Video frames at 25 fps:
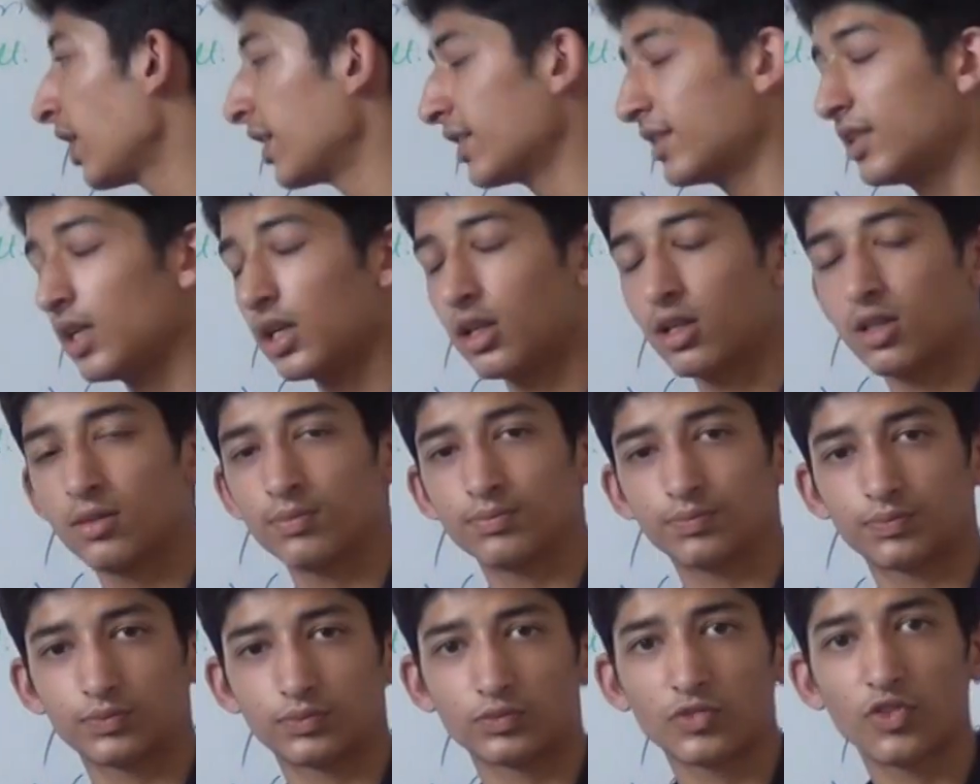is
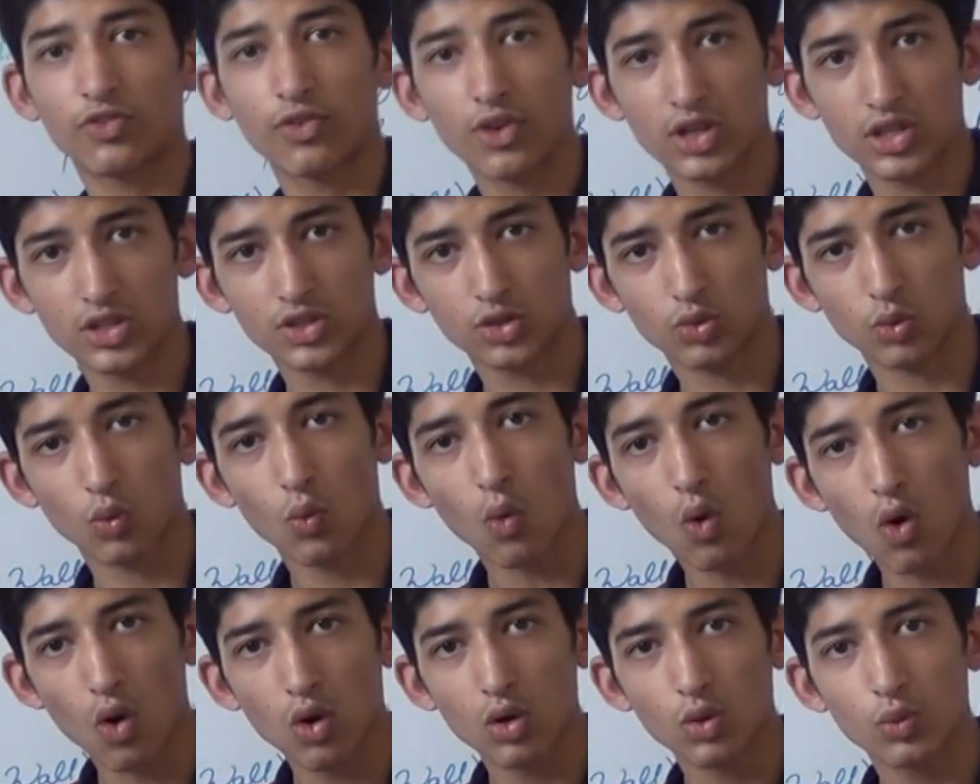the first
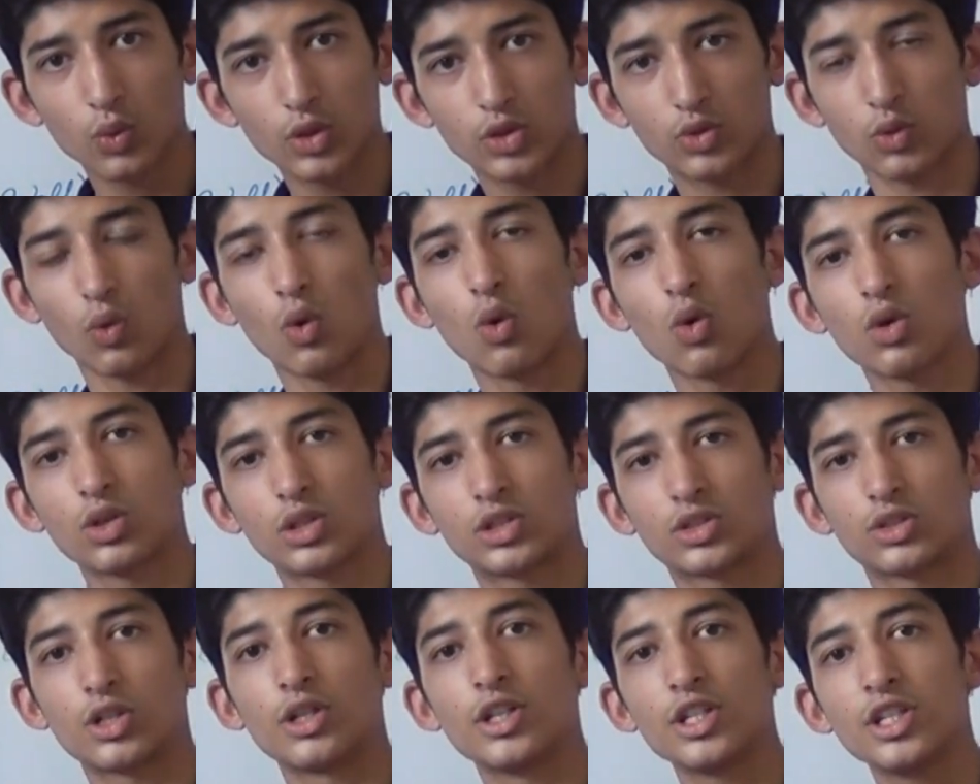wall which
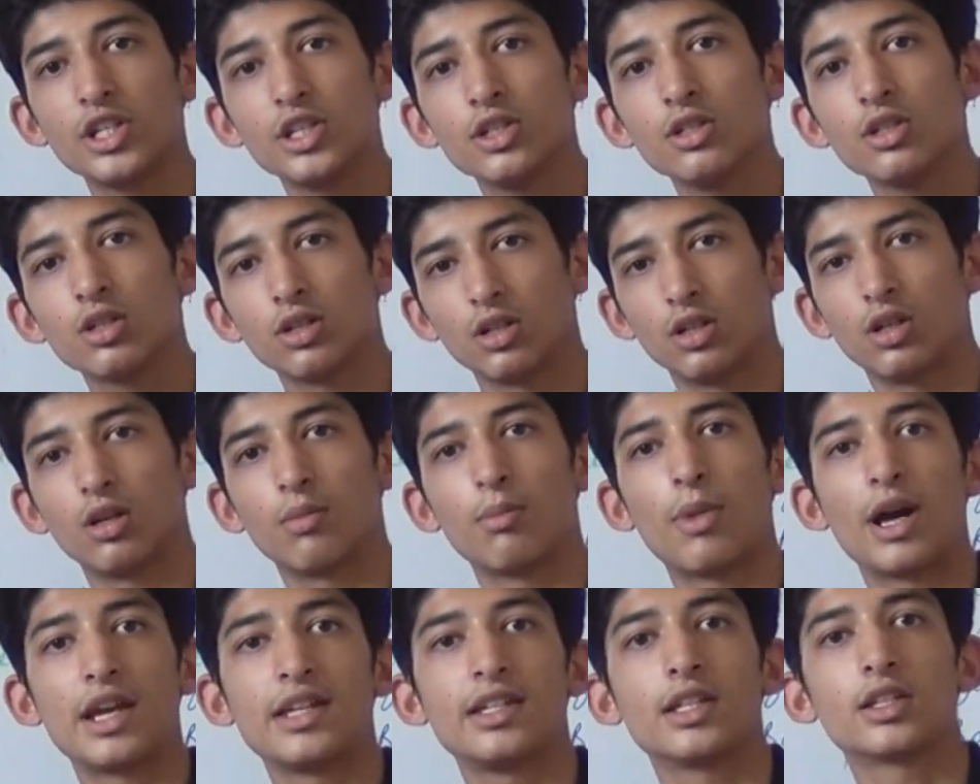was studied
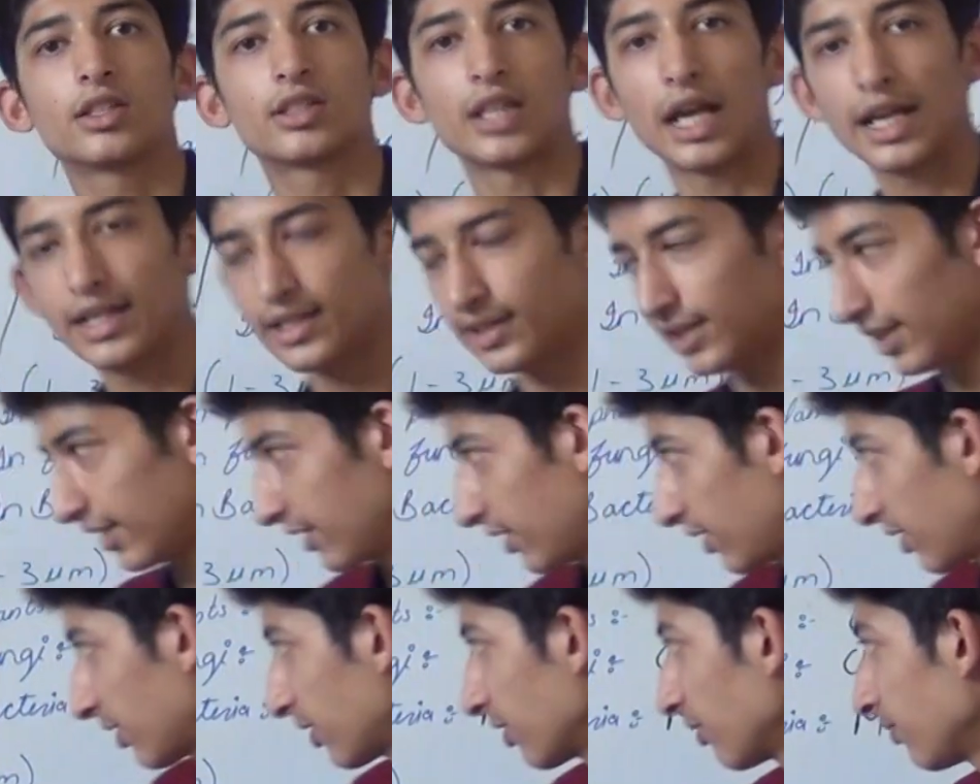by the
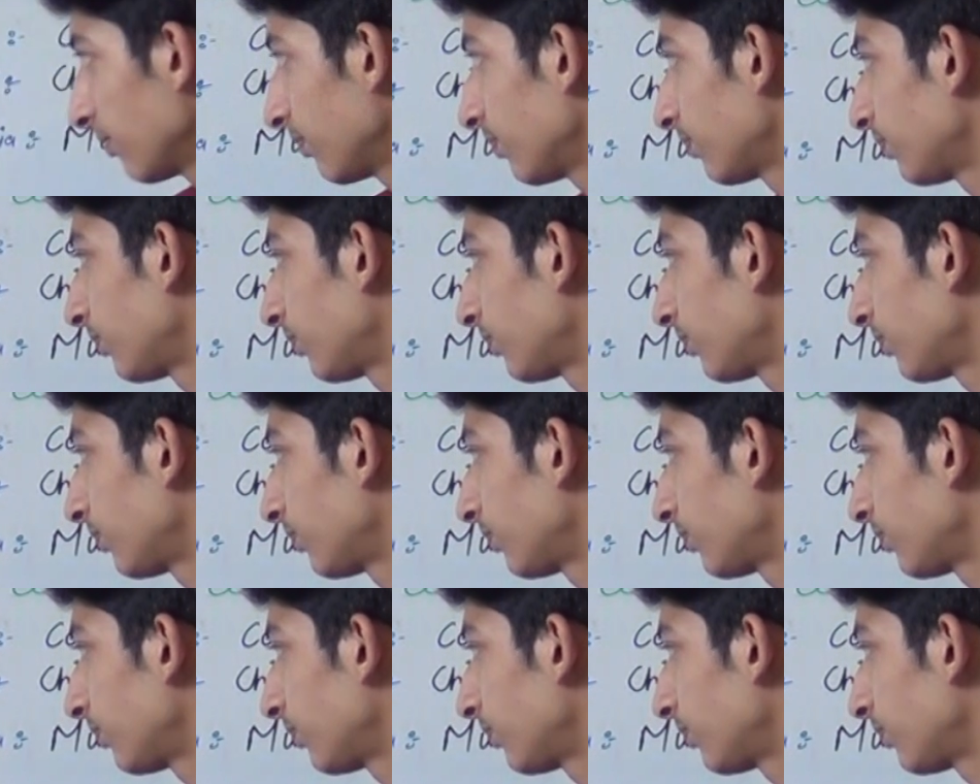scientists.